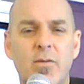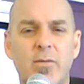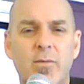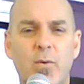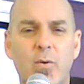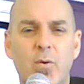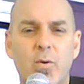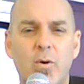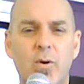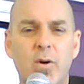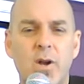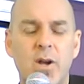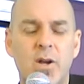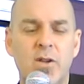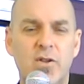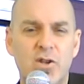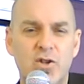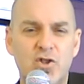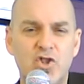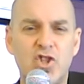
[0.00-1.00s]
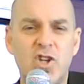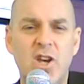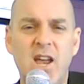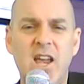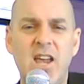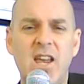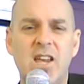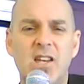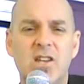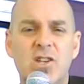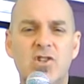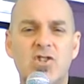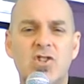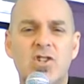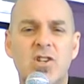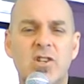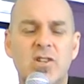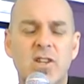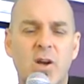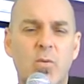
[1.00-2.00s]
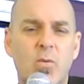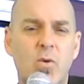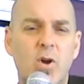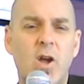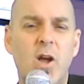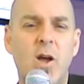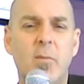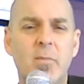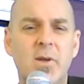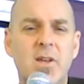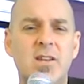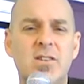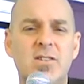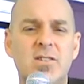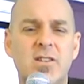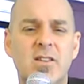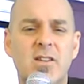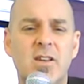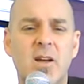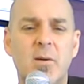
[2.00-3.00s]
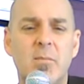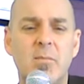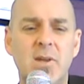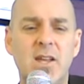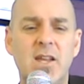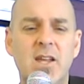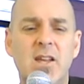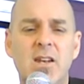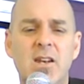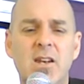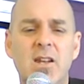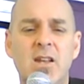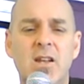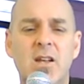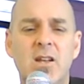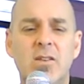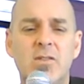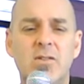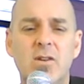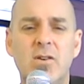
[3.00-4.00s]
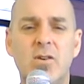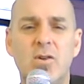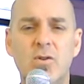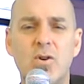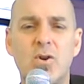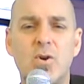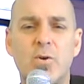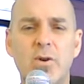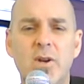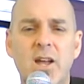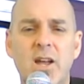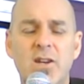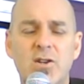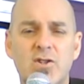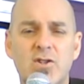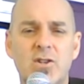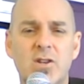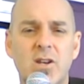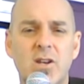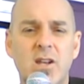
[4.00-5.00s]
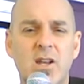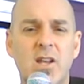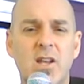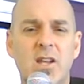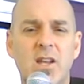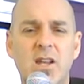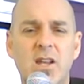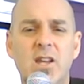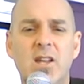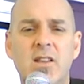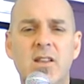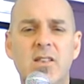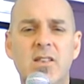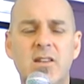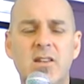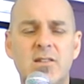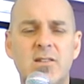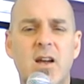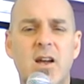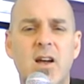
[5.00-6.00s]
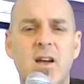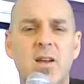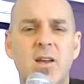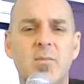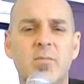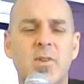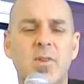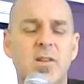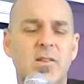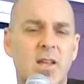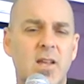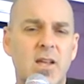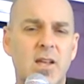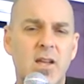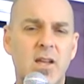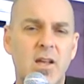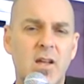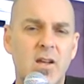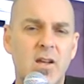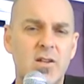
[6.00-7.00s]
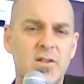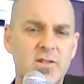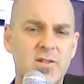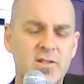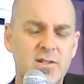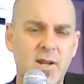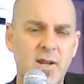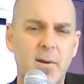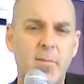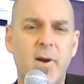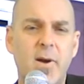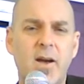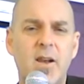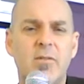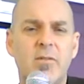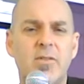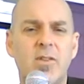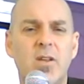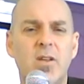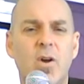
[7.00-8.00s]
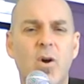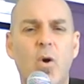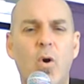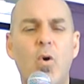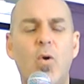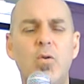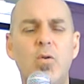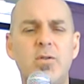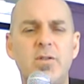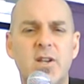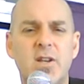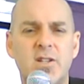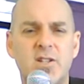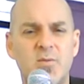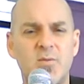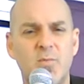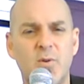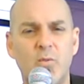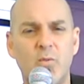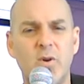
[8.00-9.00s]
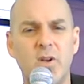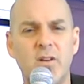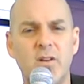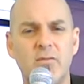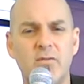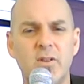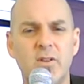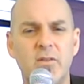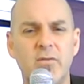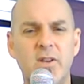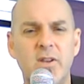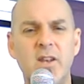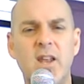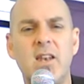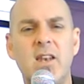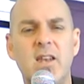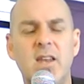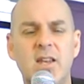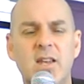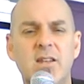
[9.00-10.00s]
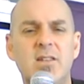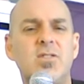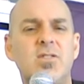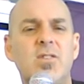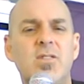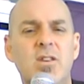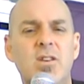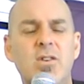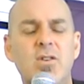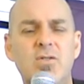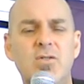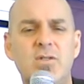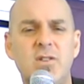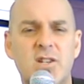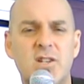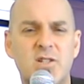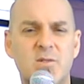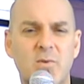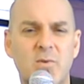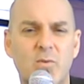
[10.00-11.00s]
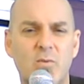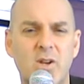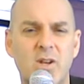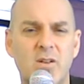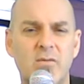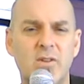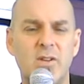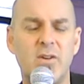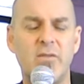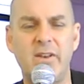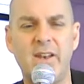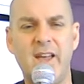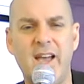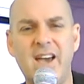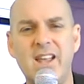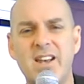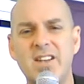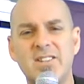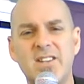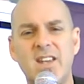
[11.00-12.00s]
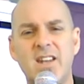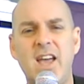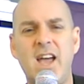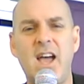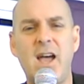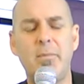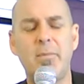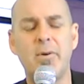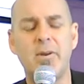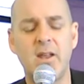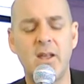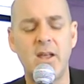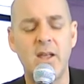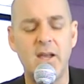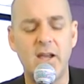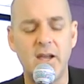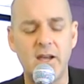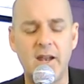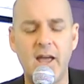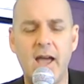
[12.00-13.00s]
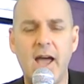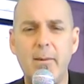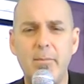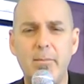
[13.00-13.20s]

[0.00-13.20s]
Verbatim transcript: for the change that will come into them in the new creation, in the time that they step out of the Old Testament way of living and into the New Testament way of living. How does that happen? It